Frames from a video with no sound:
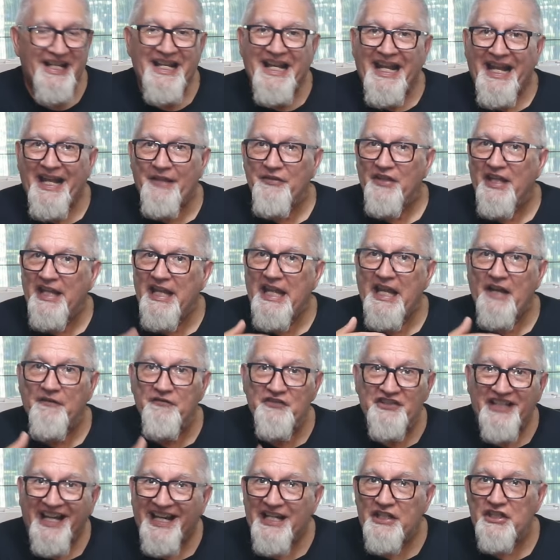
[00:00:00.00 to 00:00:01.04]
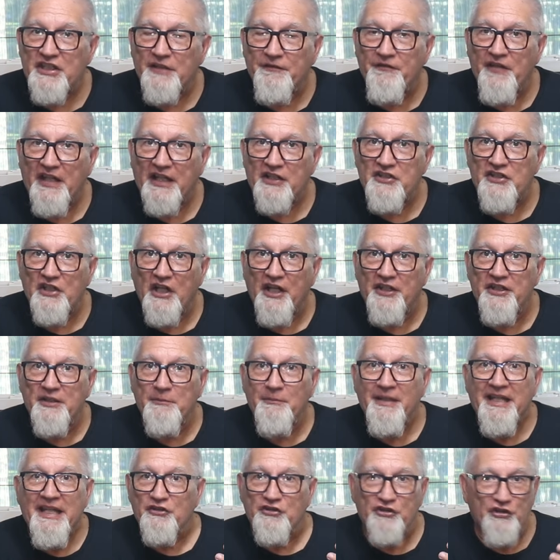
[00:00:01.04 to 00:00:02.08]
and they have dice effects on
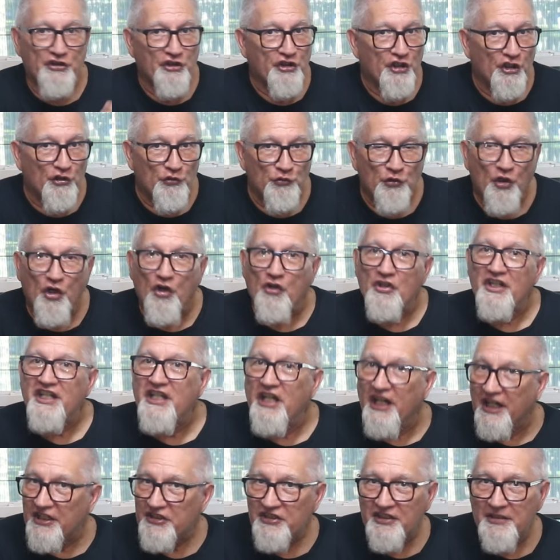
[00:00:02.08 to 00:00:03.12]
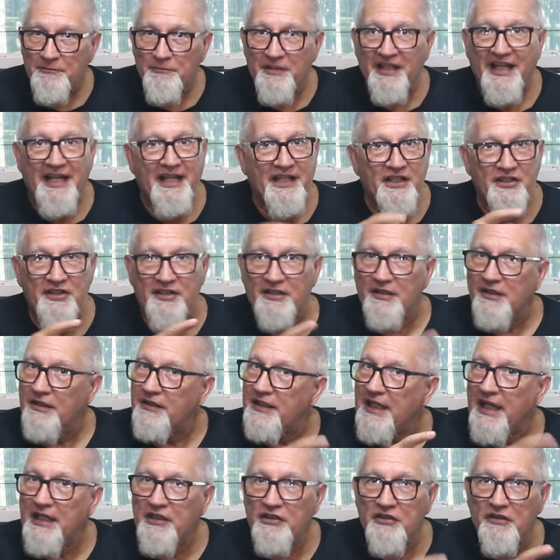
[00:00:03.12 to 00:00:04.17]
them. So you're going to roll custom dice.
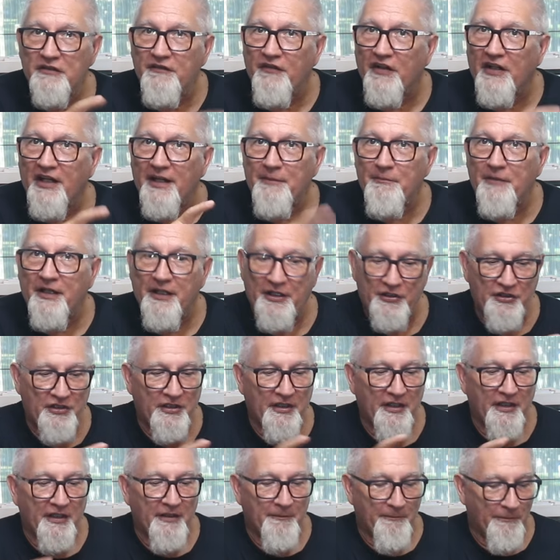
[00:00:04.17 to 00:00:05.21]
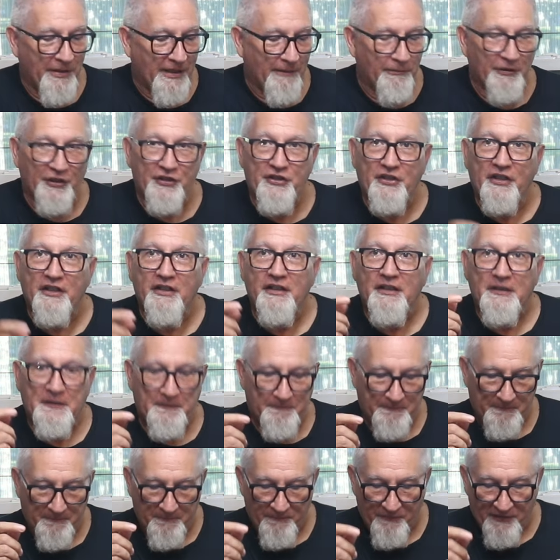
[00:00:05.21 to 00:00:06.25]
Thank you very much, there publisher.
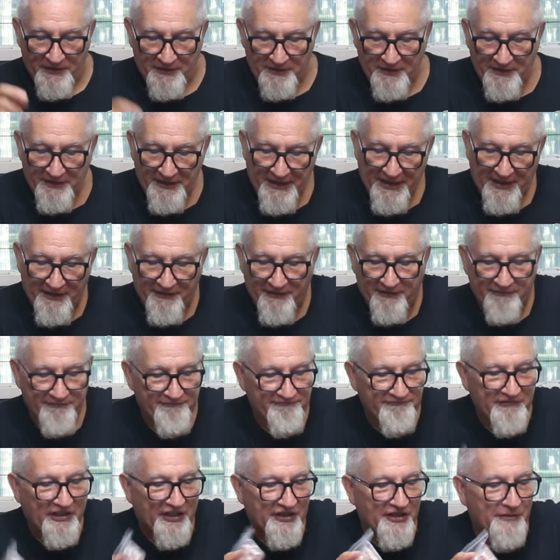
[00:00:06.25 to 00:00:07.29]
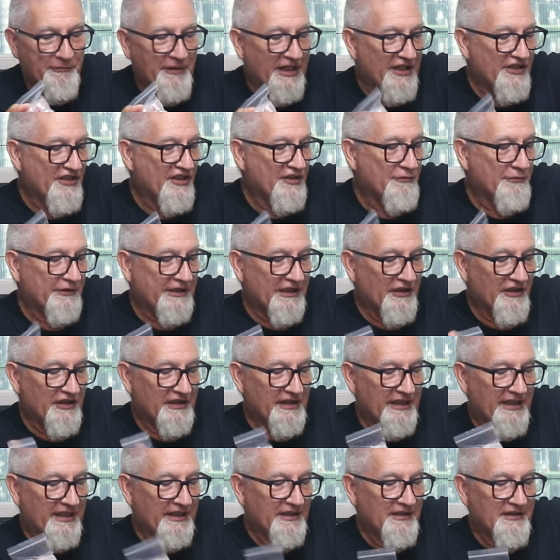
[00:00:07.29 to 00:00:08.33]
Yeah, custom dice. This is what they
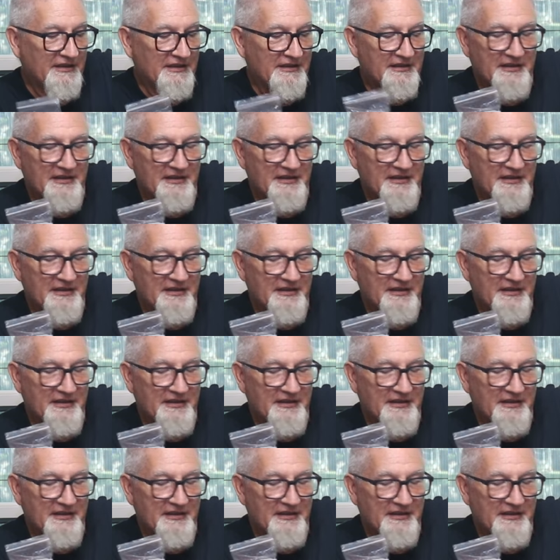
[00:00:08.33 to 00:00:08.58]
look like,